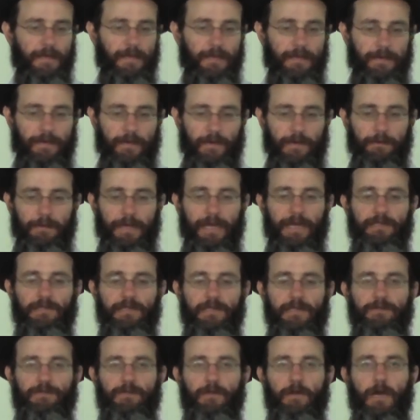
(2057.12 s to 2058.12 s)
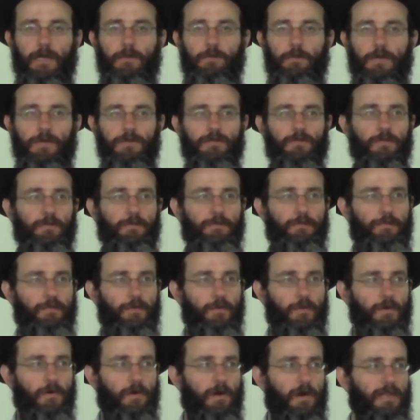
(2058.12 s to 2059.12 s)
Now imagine if God were to
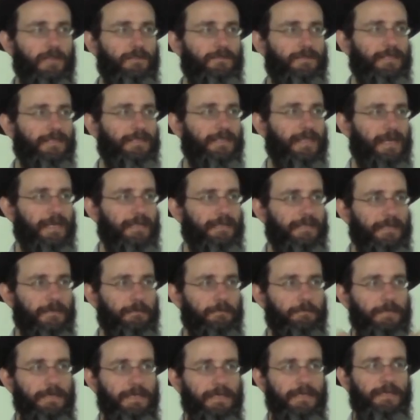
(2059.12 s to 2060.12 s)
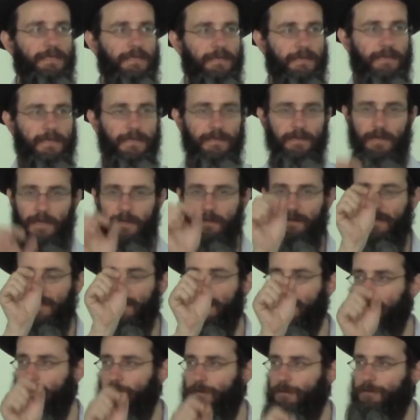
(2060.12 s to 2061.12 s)
pour all of His lights immediately, not
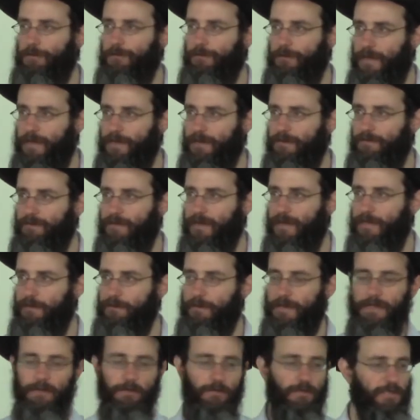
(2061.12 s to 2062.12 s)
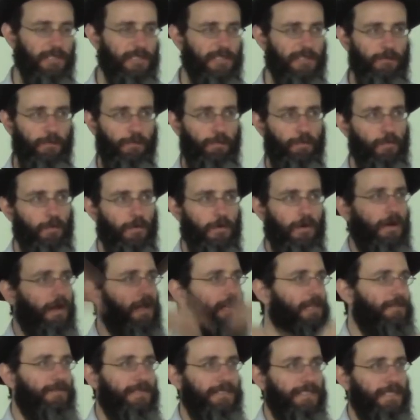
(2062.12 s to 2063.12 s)
taking a thread of light, but He would just pour
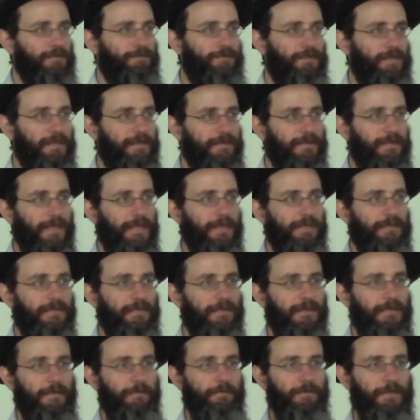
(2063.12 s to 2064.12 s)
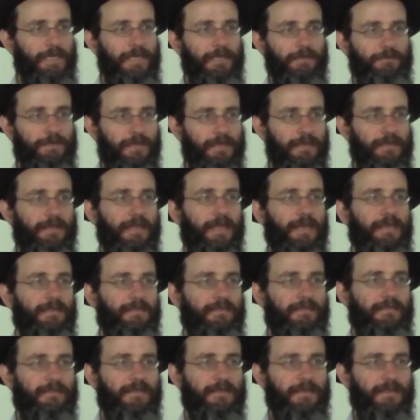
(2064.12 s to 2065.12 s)
all of His infinite
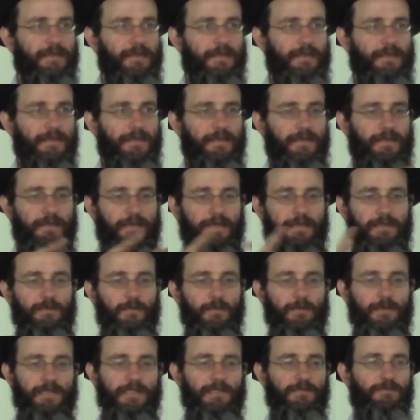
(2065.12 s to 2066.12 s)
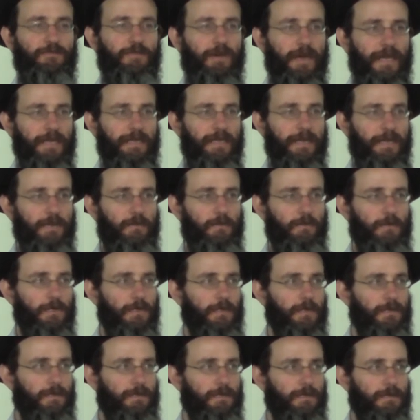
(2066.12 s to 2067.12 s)
lights into this finite
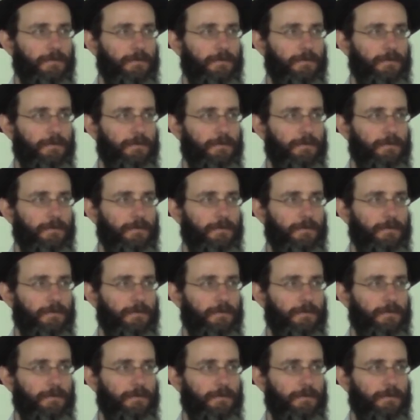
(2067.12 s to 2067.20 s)
world.